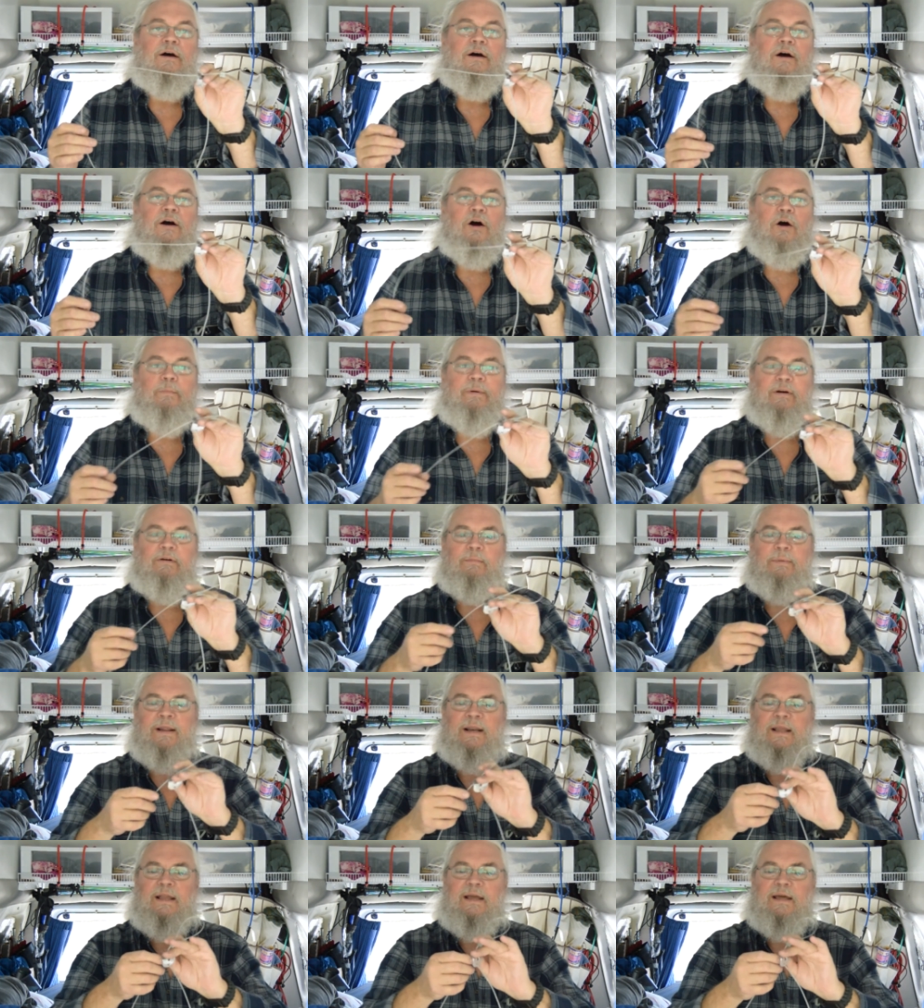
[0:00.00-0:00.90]
Hope
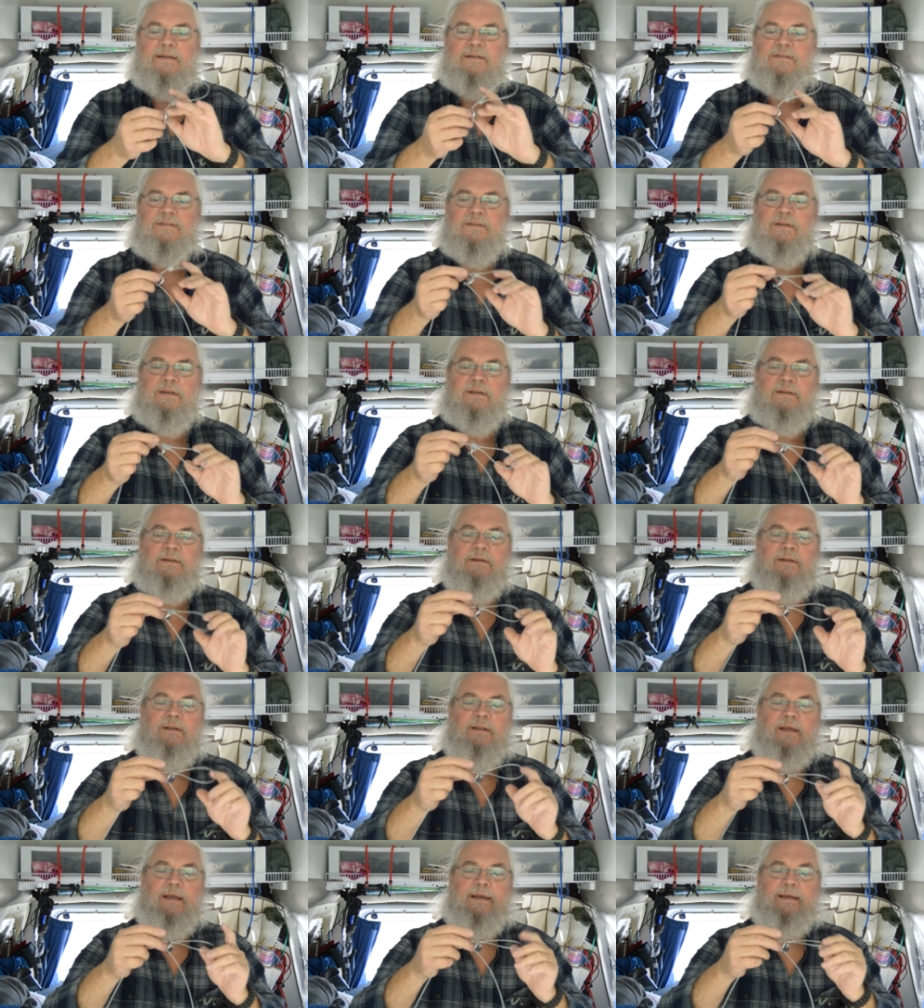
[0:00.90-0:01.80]
everybody got to see it,
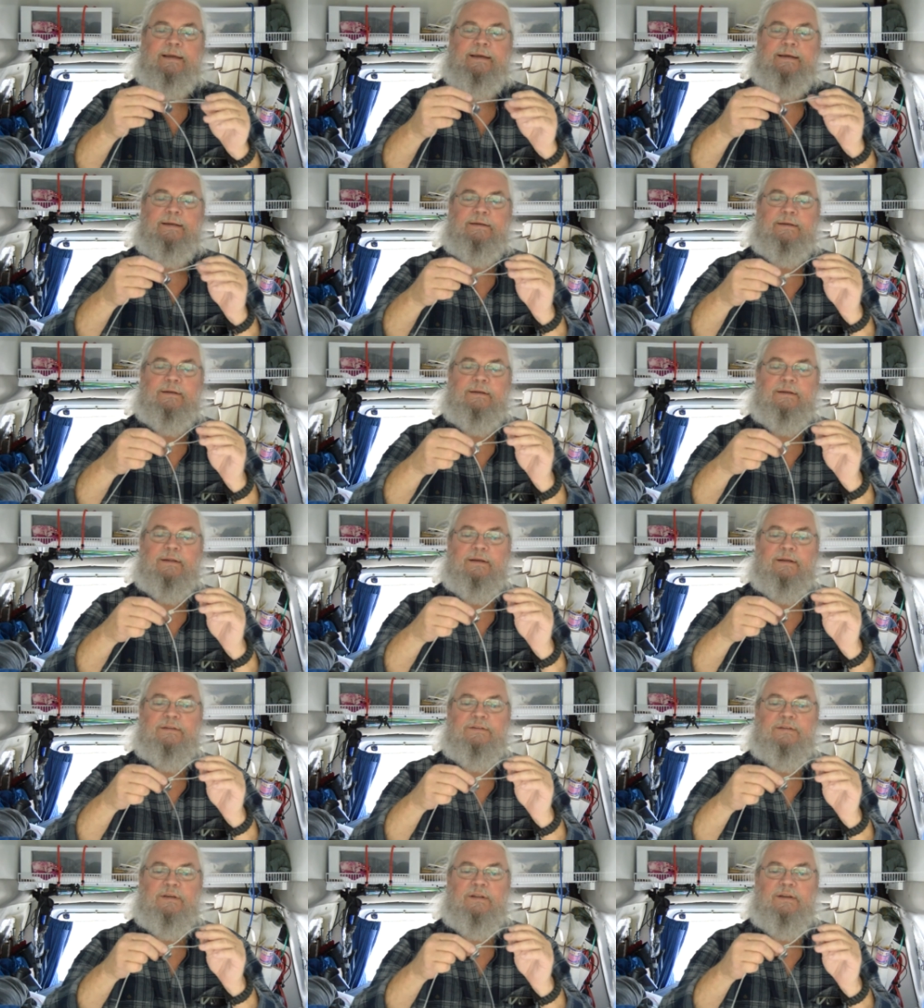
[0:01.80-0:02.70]
and
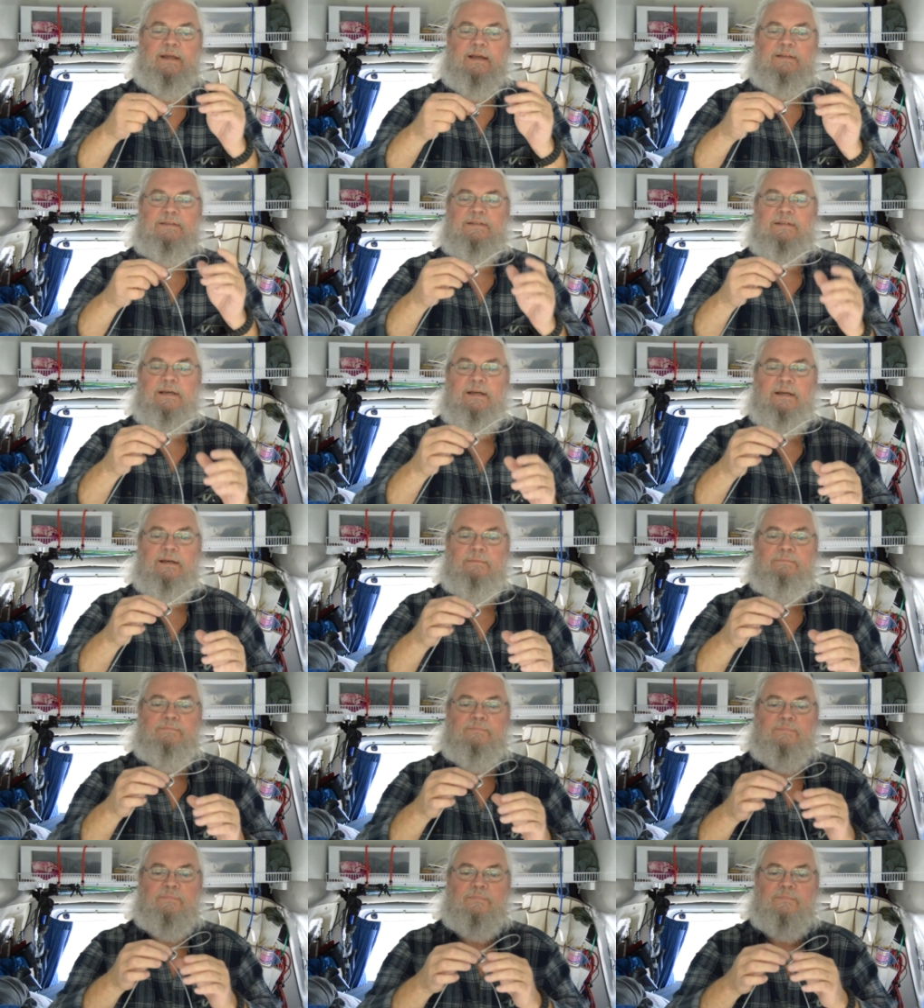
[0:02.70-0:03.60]
until next
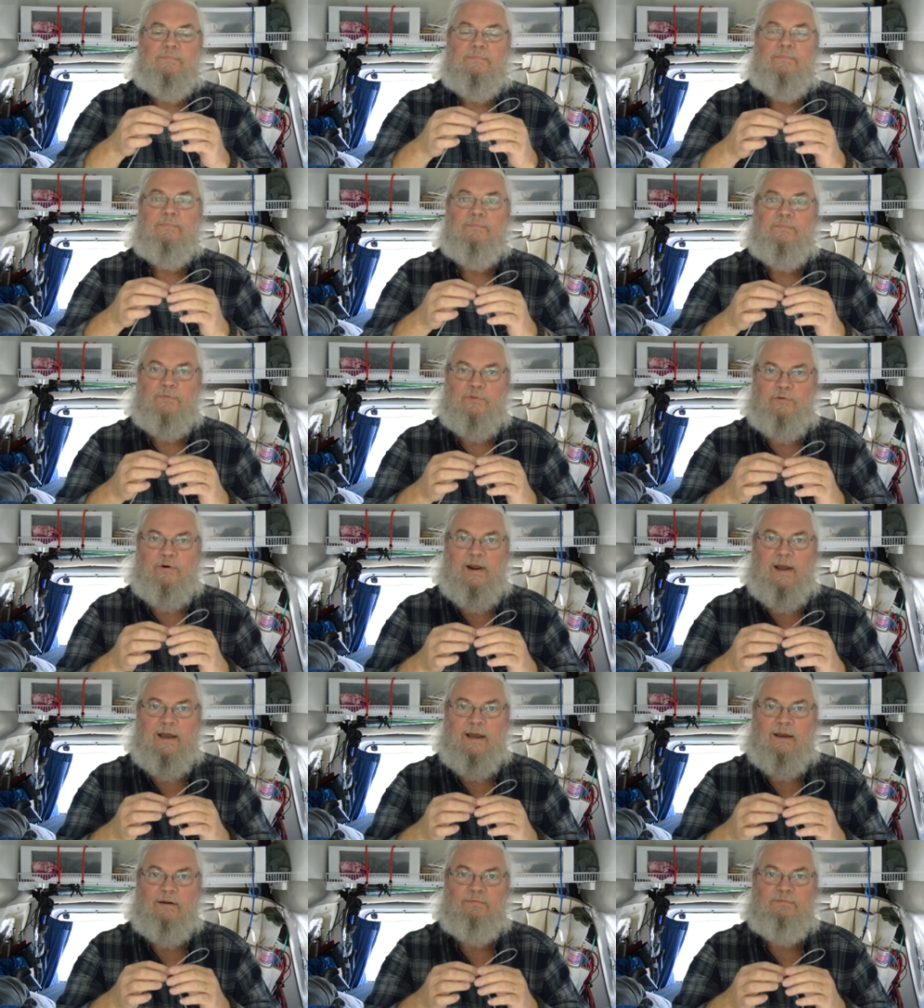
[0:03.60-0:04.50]
time,
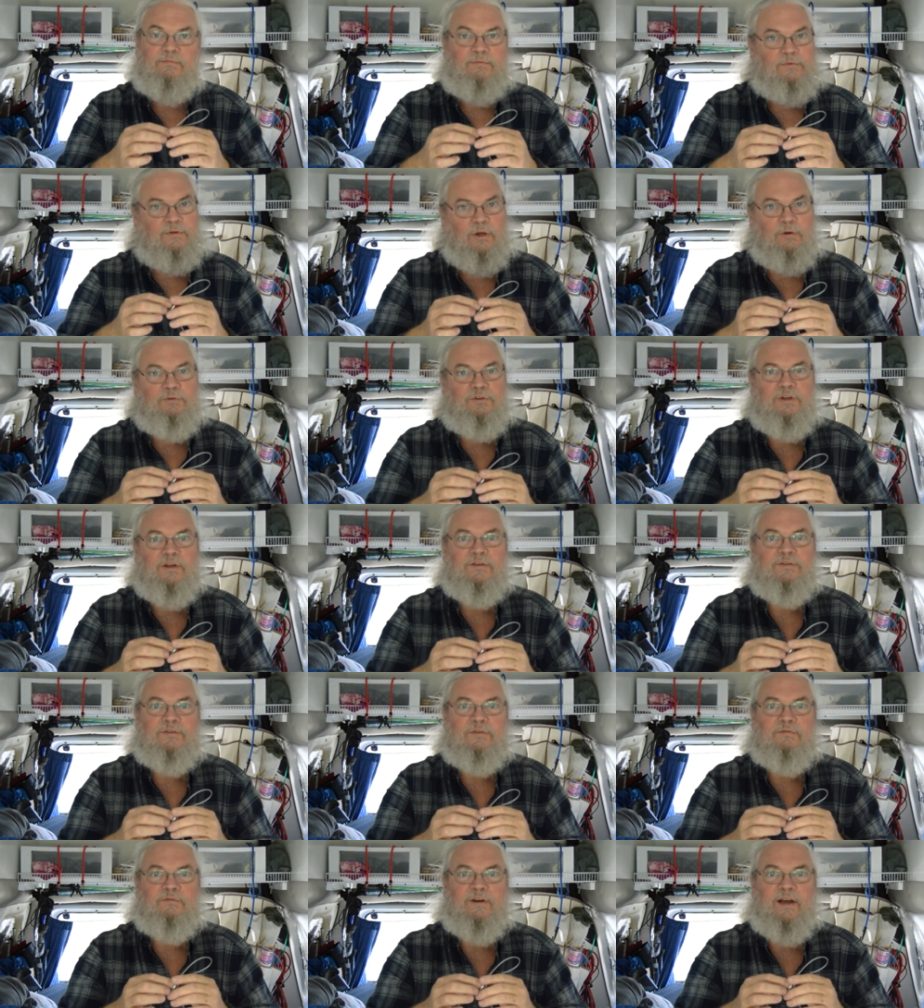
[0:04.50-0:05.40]
thrive. Don't
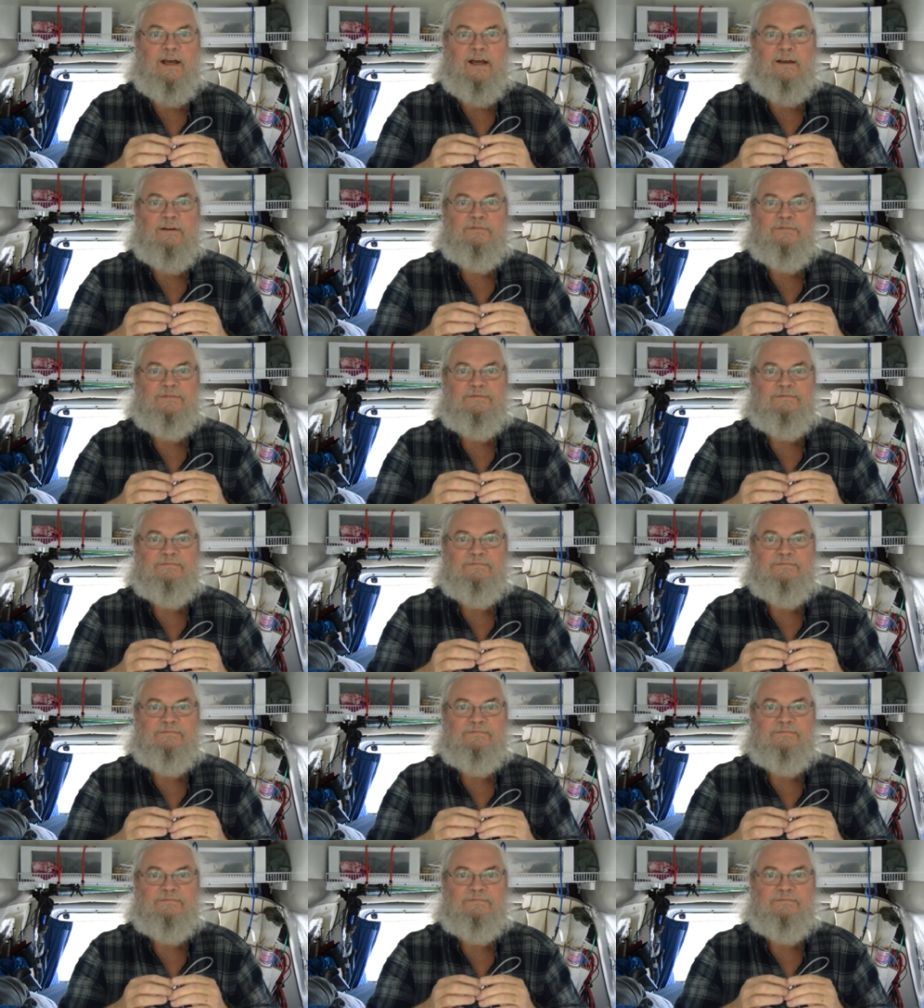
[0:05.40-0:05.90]
just survive.